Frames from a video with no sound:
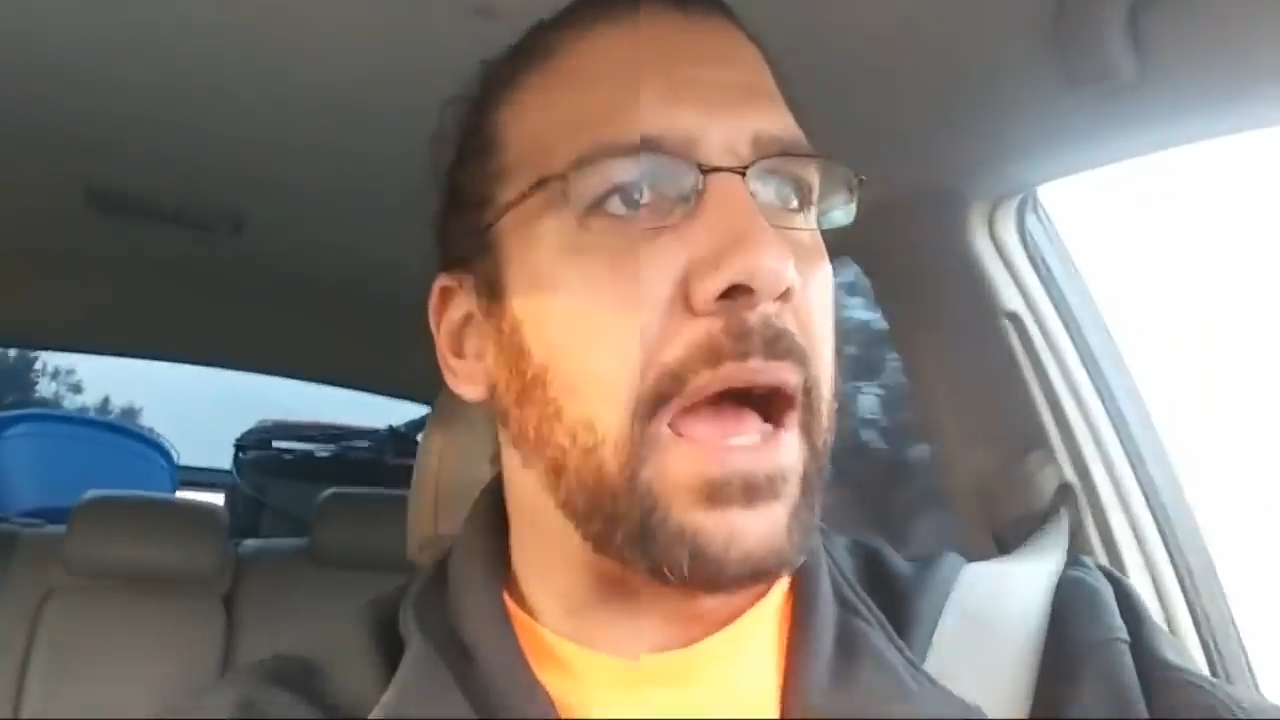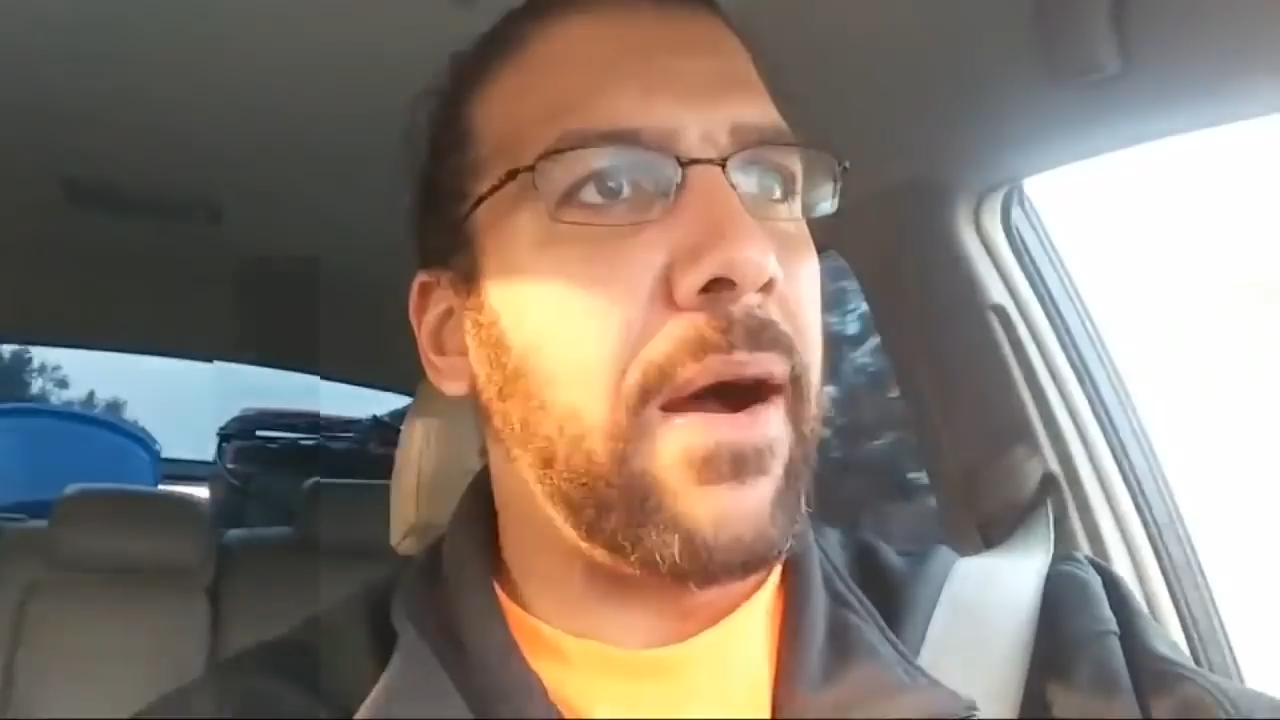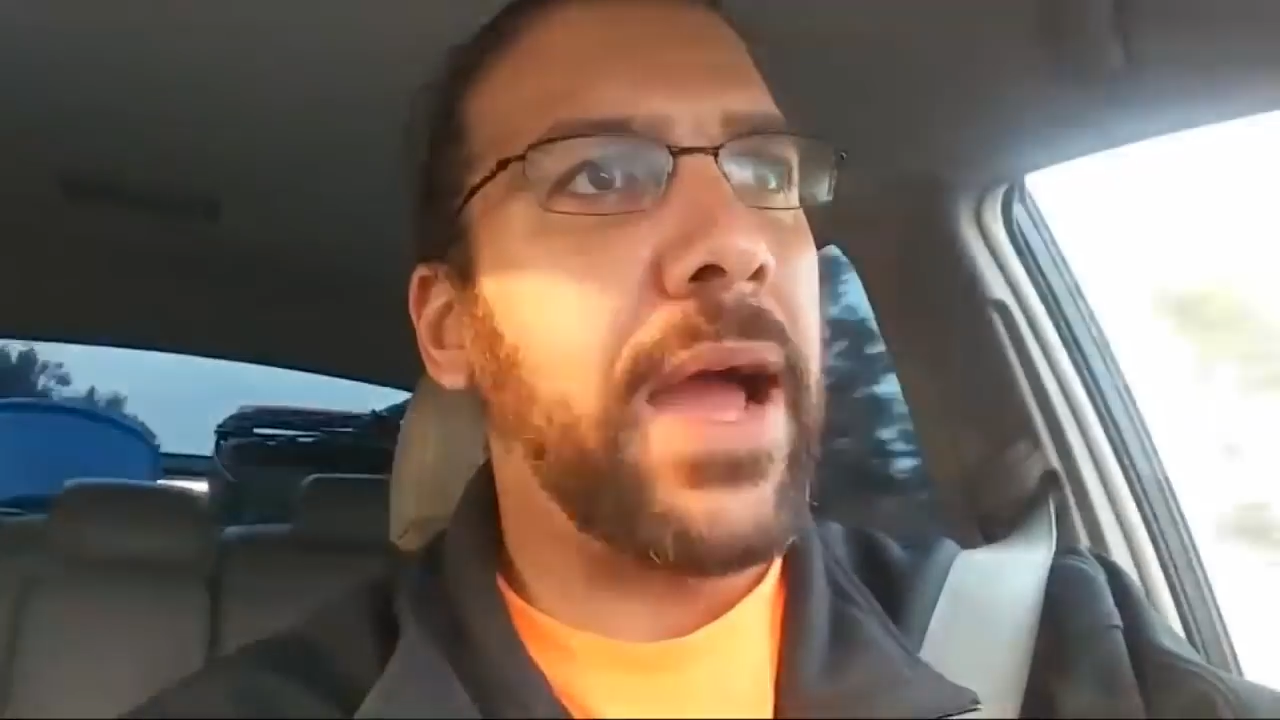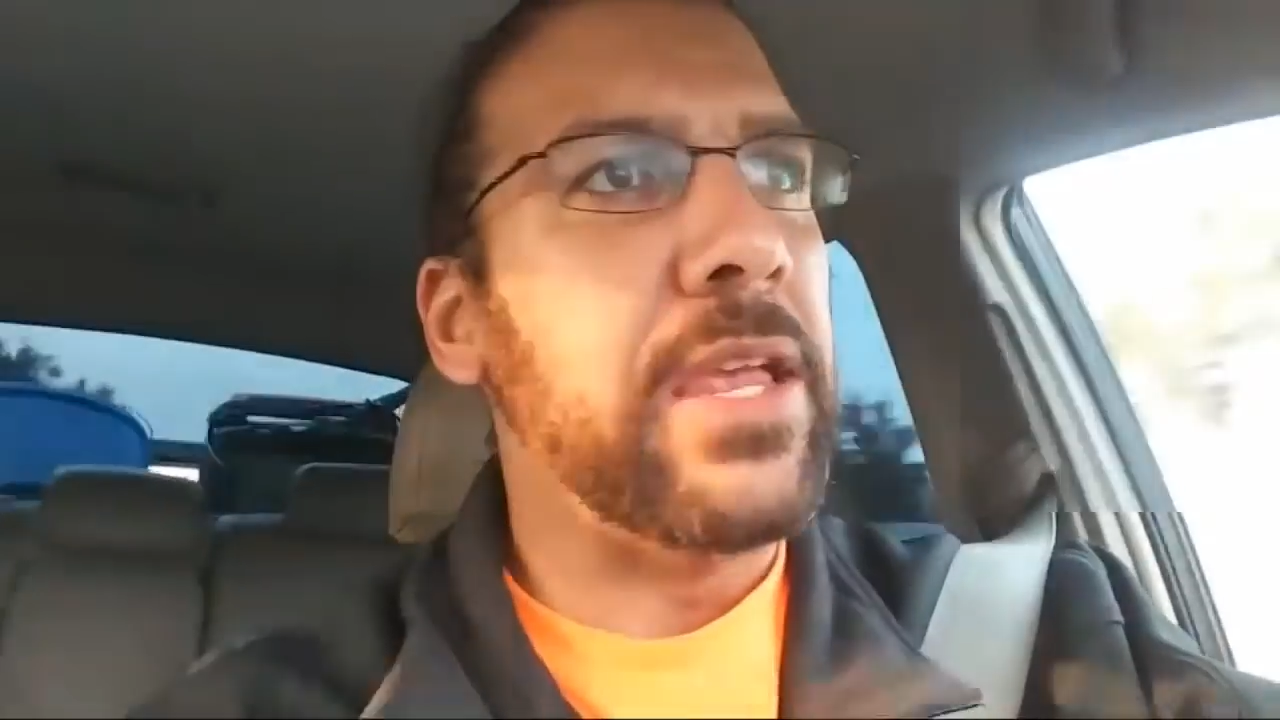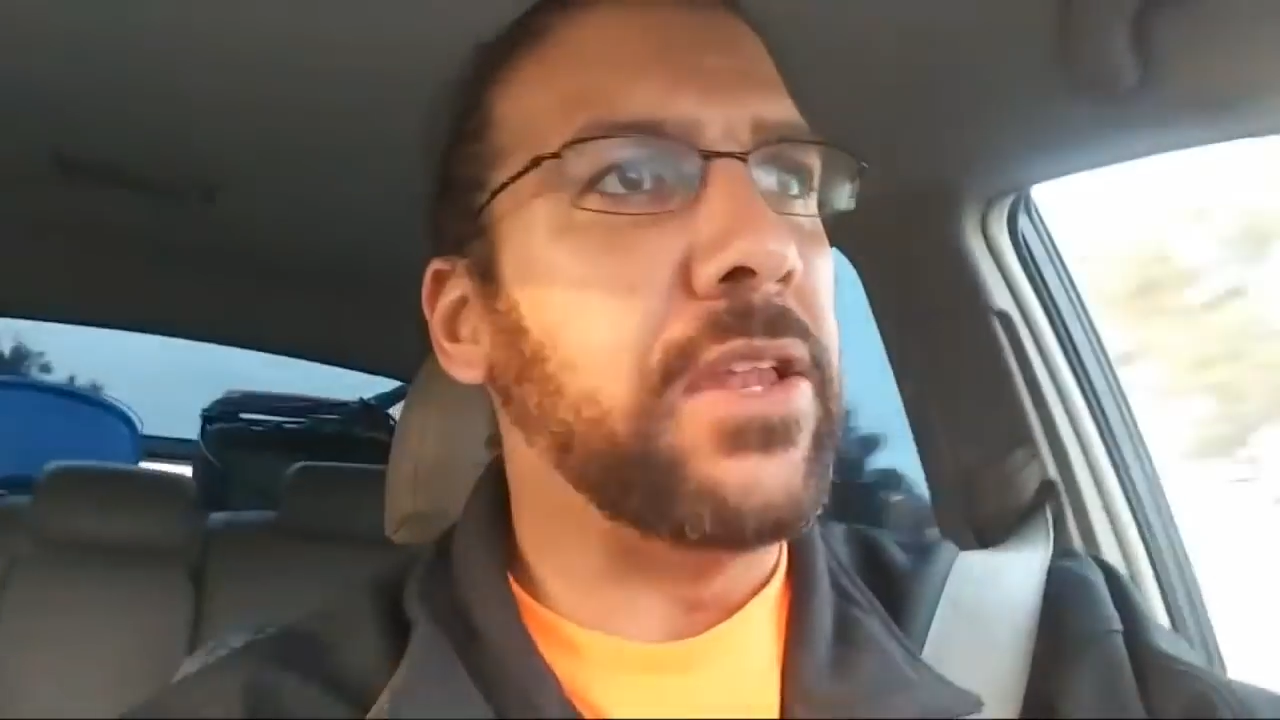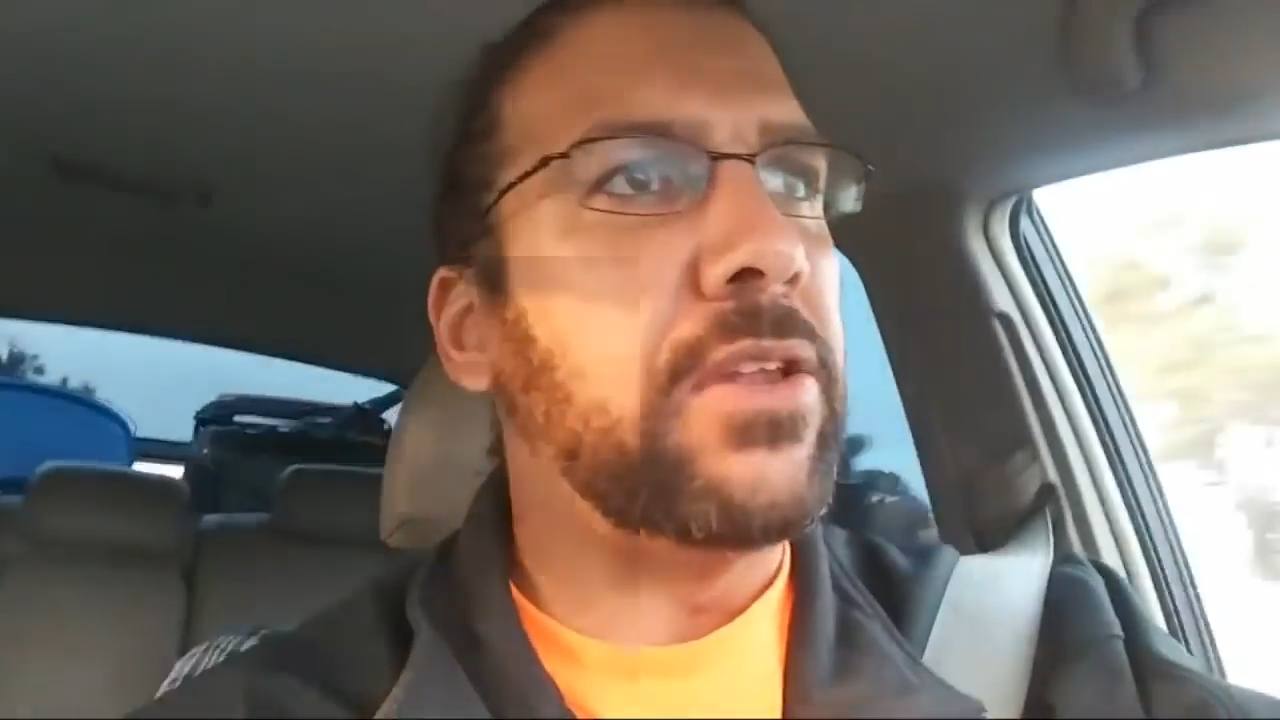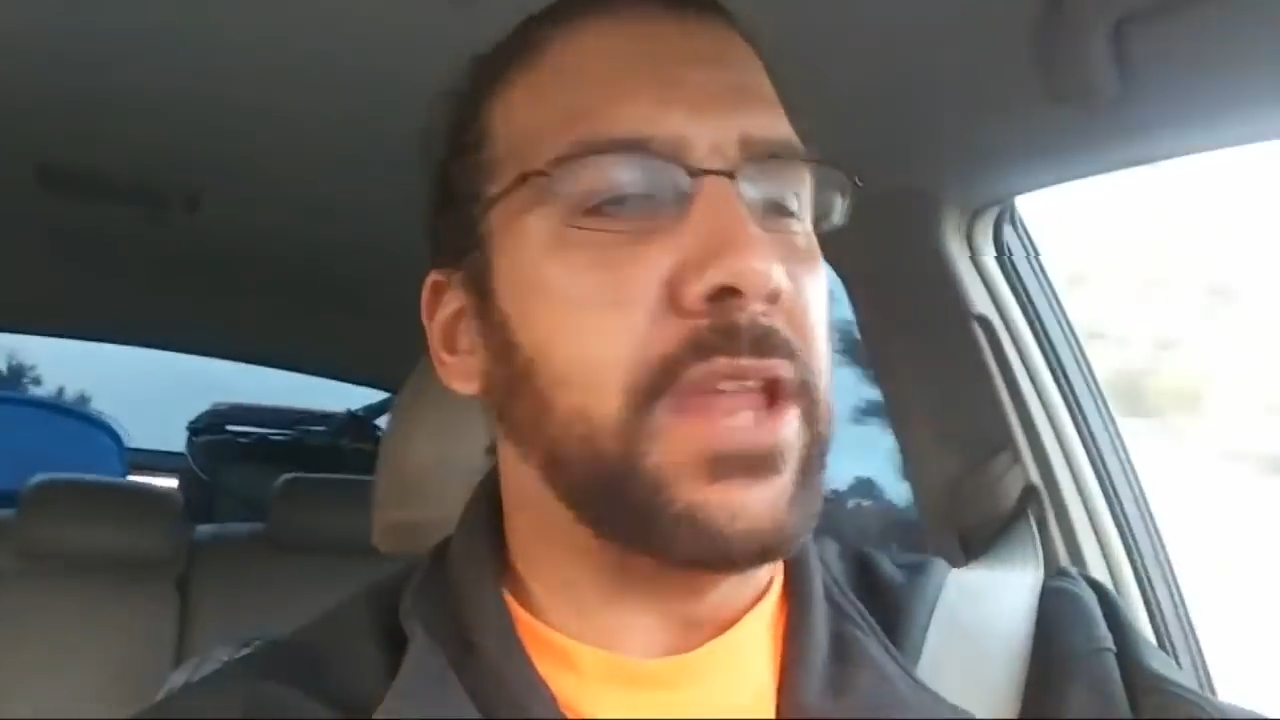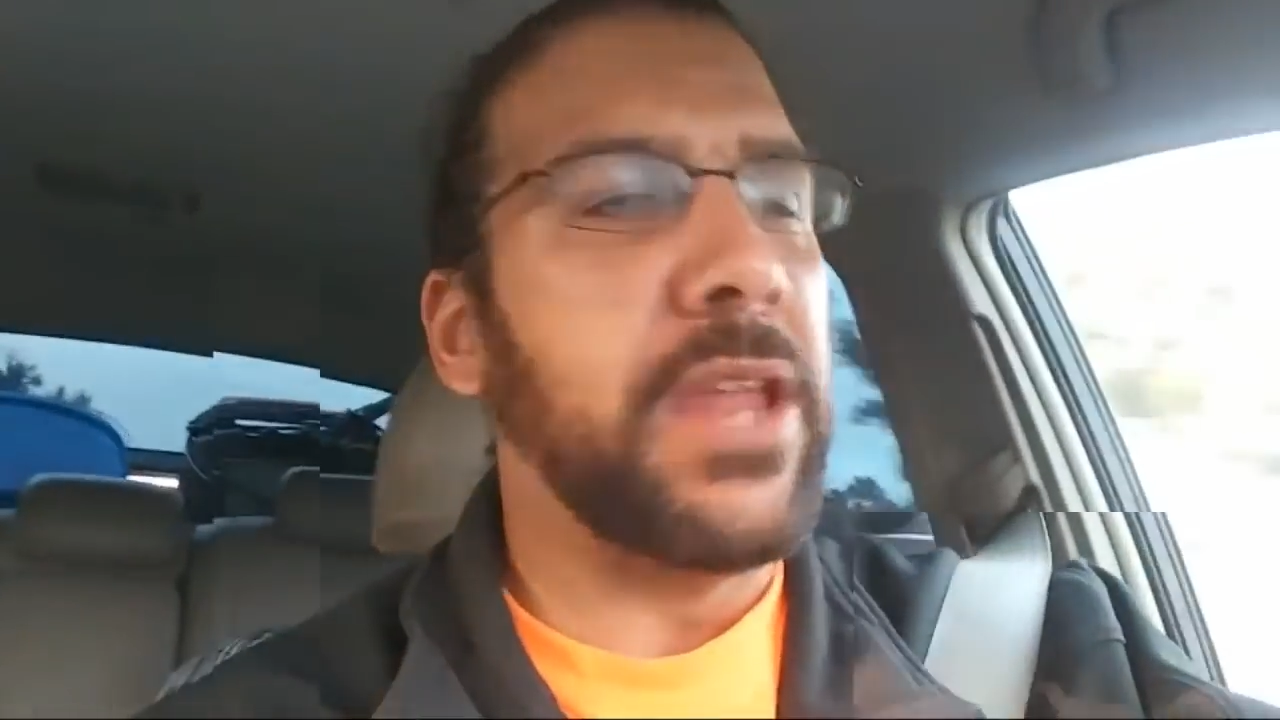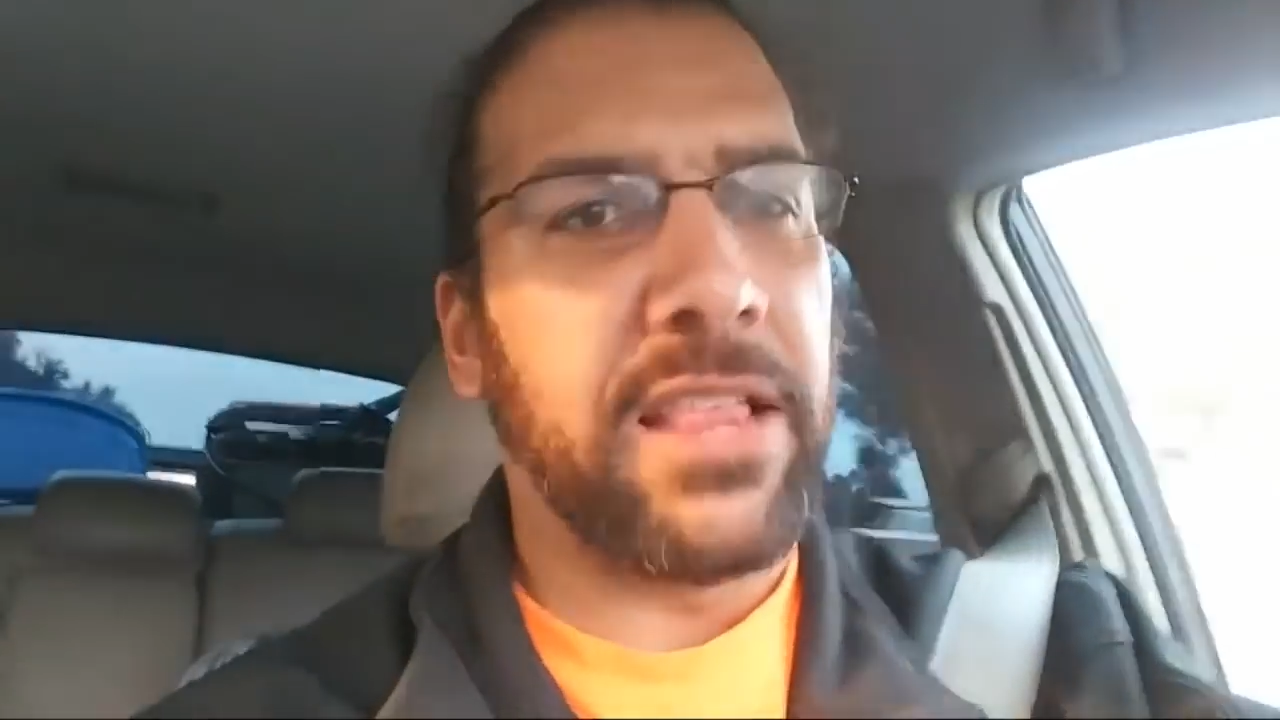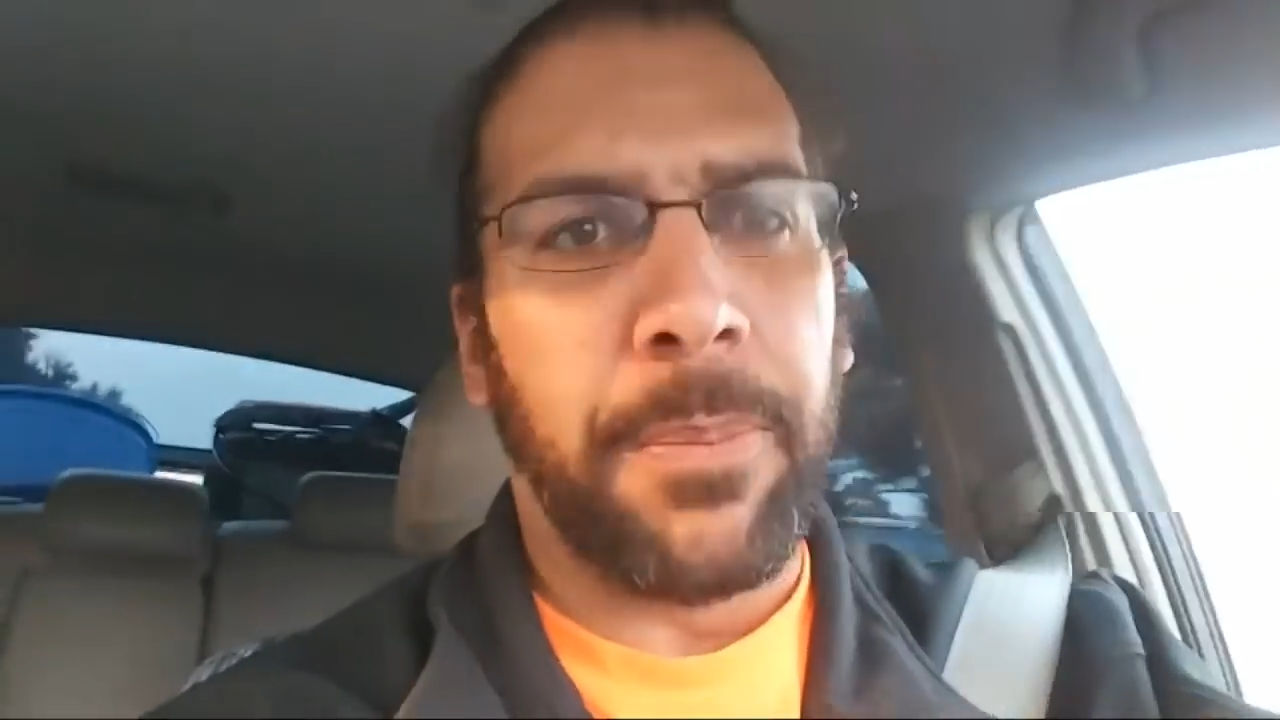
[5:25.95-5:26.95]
how I need to not